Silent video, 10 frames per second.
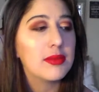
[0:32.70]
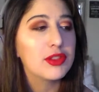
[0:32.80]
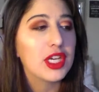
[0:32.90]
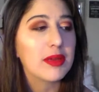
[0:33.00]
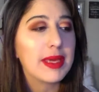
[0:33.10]

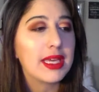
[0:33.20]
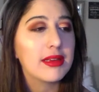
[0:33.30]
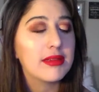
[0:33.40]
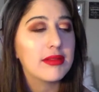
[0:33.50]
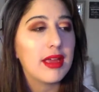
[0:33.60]
double check me.
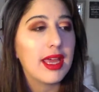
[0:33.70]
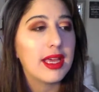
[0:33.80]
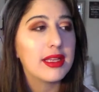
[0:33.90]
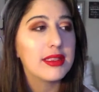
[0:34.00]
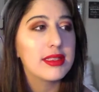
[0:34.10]

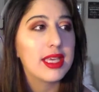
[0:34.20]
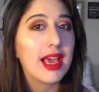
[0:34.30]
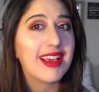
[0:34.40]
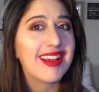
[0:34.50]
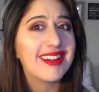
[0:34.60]
And
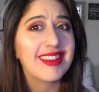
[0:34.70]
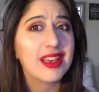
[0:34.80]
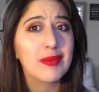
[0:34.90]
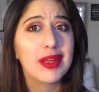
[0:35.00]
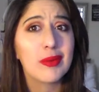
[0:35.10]
yeah, I got it
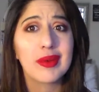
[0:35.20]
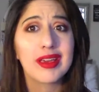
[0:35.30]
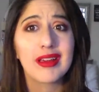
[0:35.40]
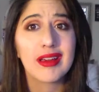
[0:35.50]
like about a week